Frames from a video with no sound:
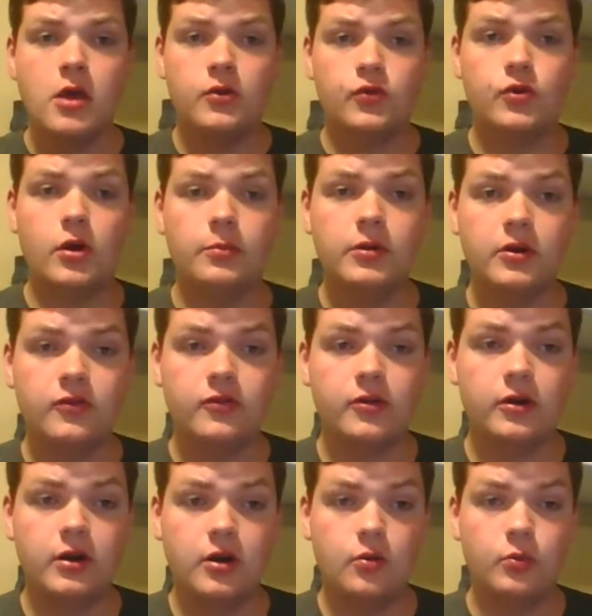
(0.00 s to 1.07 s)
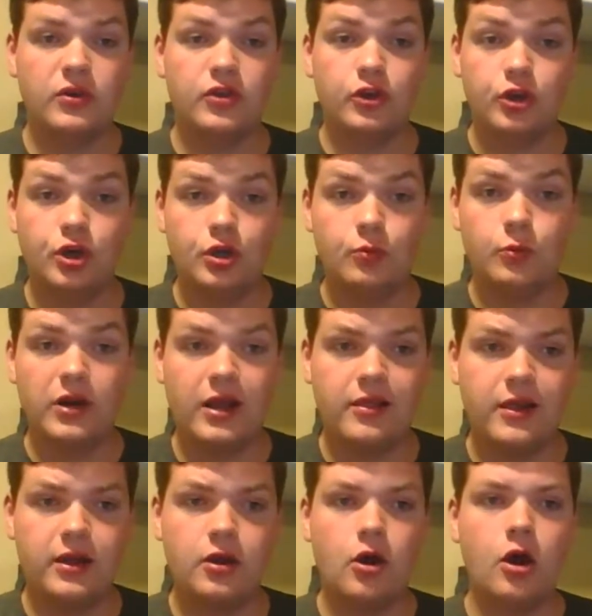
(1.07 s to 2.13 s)
So I'm going to start out with the good, what I
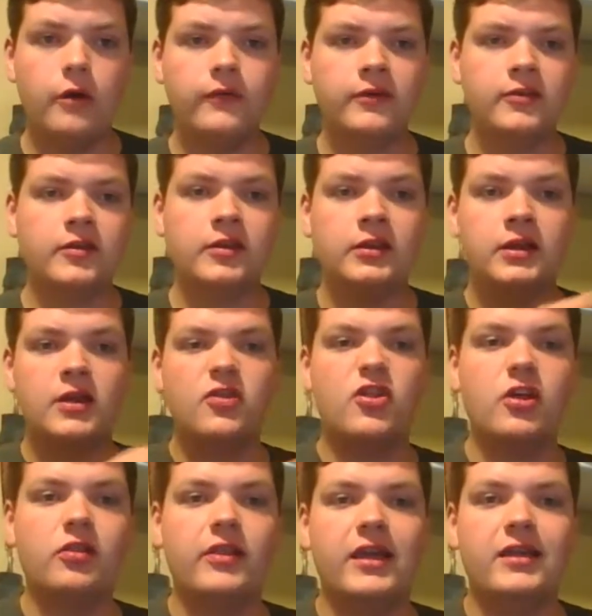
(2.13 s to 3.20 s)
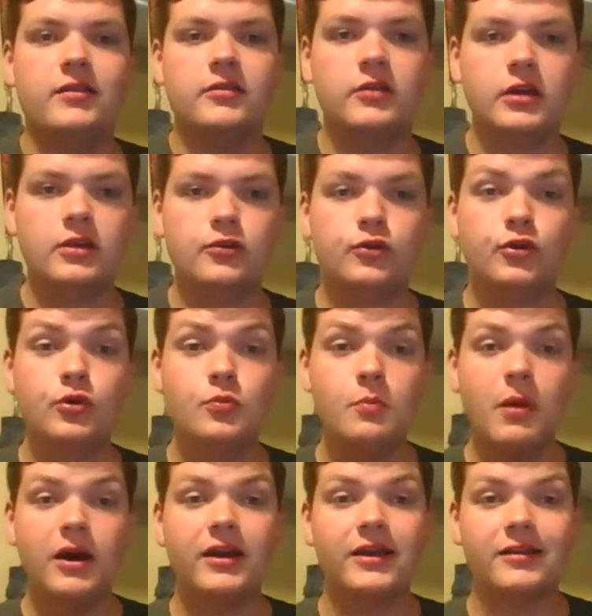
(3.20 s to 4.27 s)
like. Obviously, the lens. It's
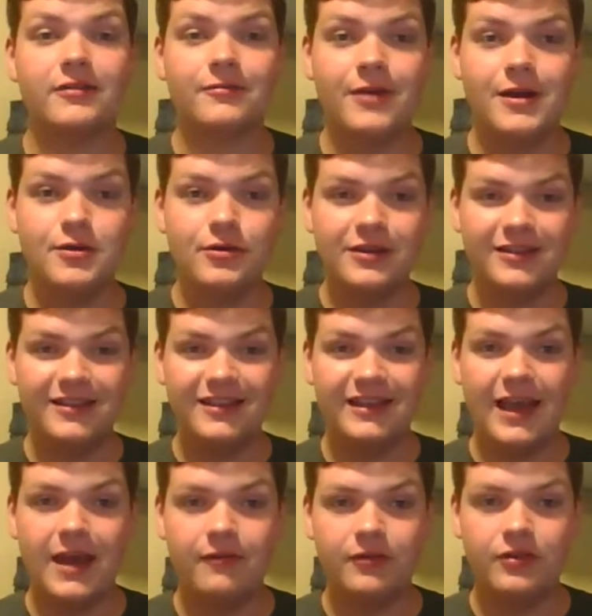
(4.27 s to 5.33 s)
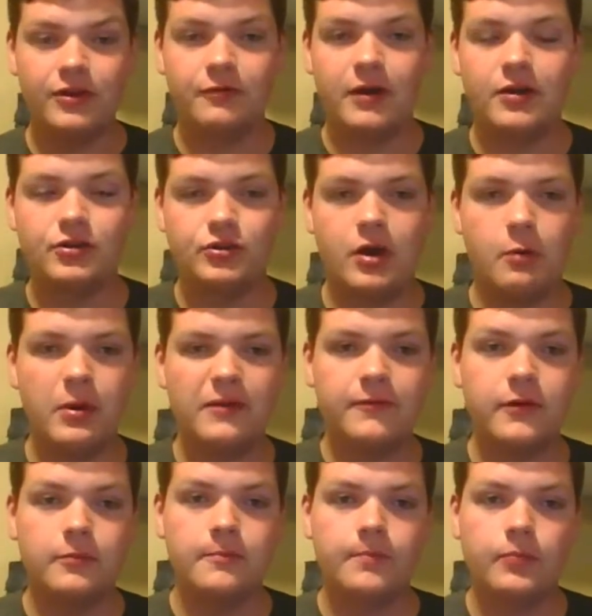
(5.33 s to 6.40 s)
humongous, right? You can see everything around you. I
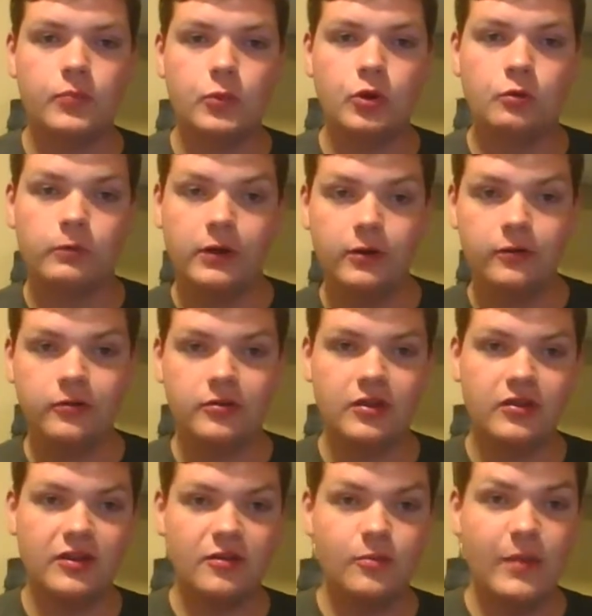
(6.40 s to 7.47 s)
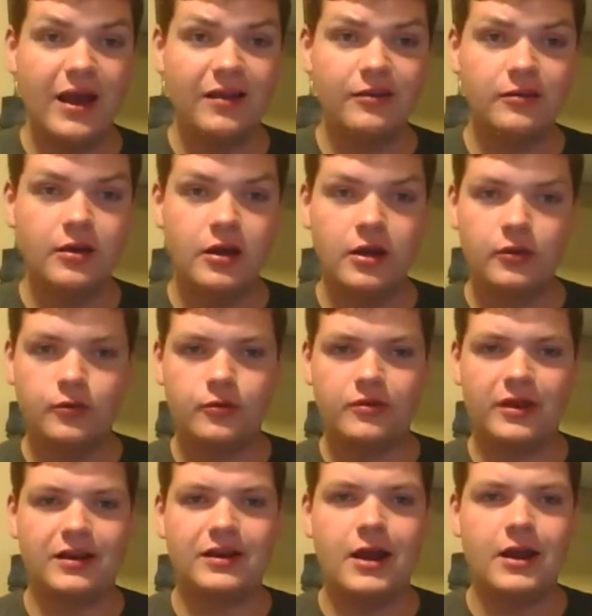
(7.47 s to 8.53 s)
went from grills to this mask, so it
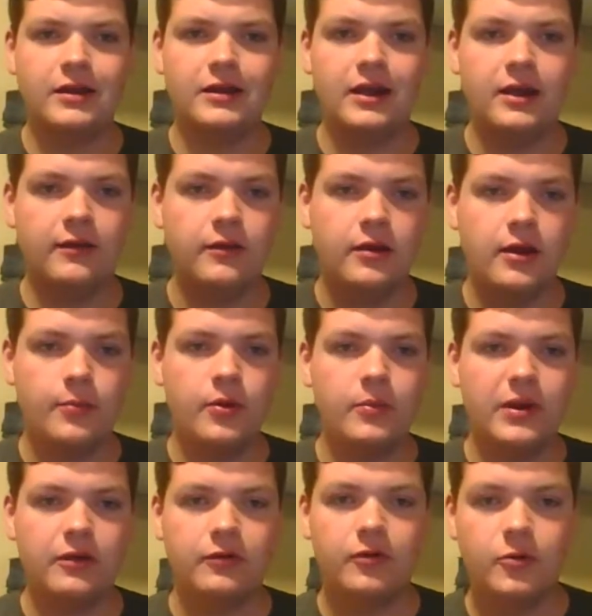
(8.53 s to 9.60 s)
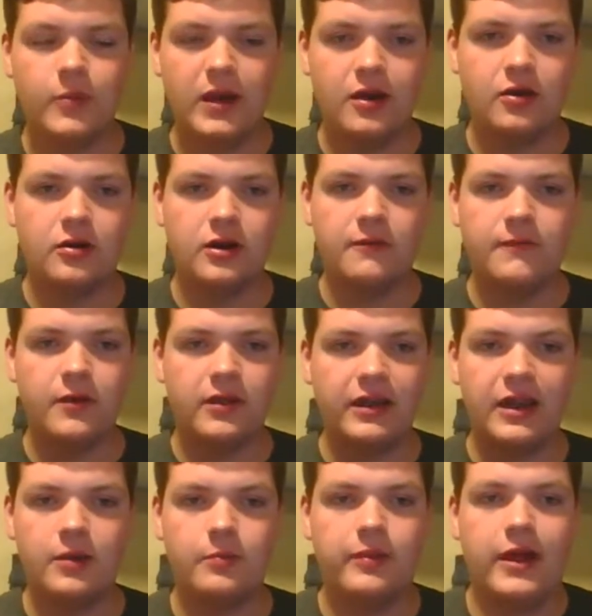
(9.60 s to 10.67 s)
was like 9 day. I put my grills back on. I felt
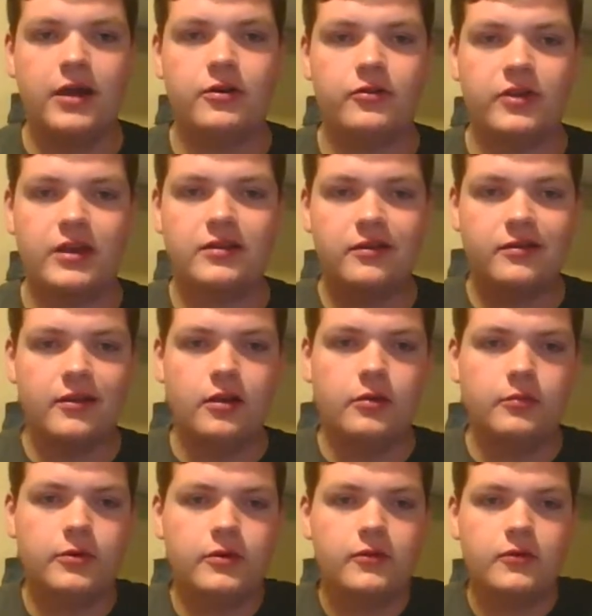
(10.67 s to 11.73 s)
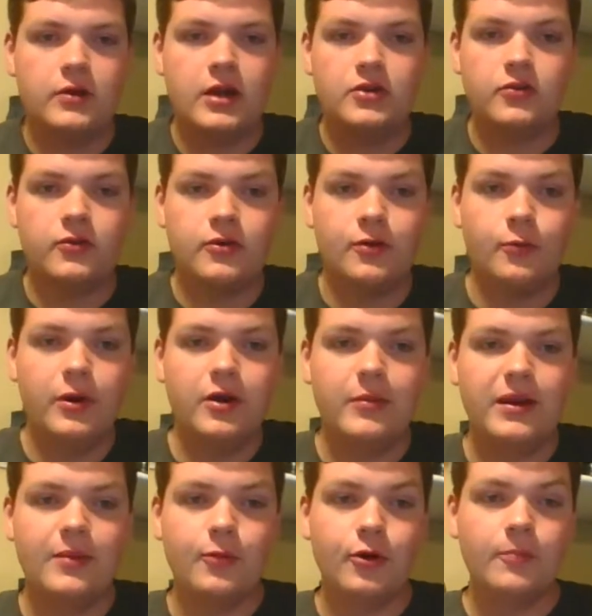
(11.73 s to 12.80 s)
like I had blinders. I had to sell them because I just couldn't wear
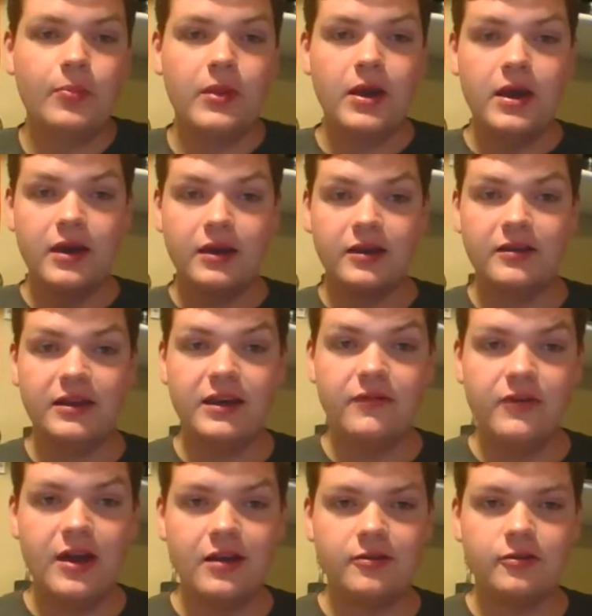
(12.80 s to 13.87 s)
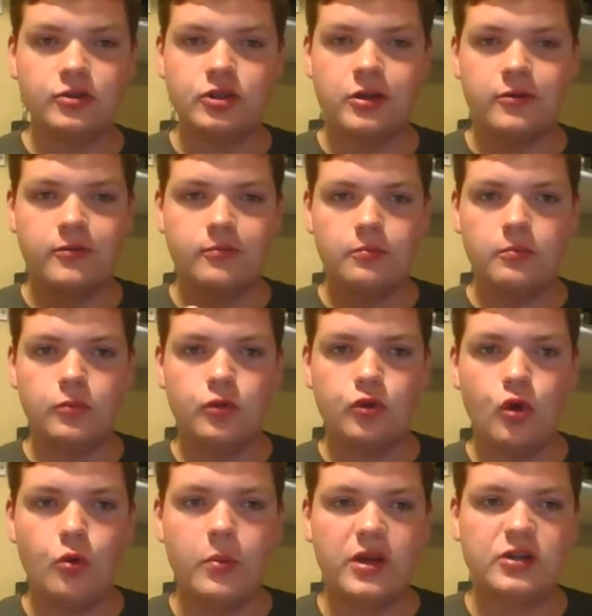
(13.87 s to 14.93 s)
them anymore because the EVS is just
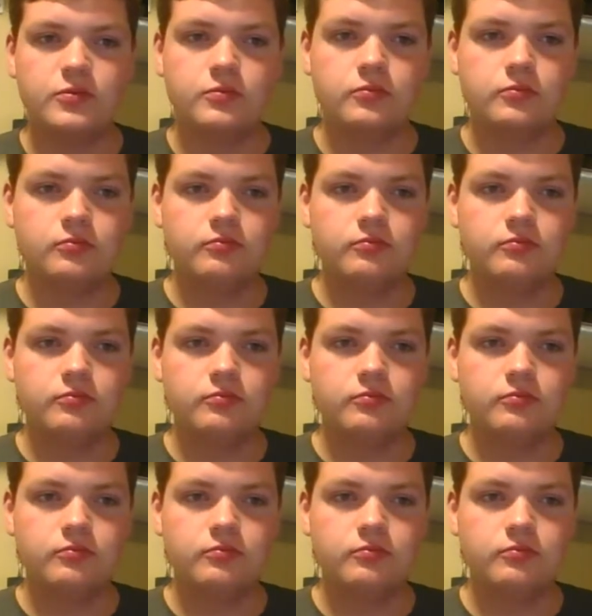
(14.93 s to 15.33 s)
so much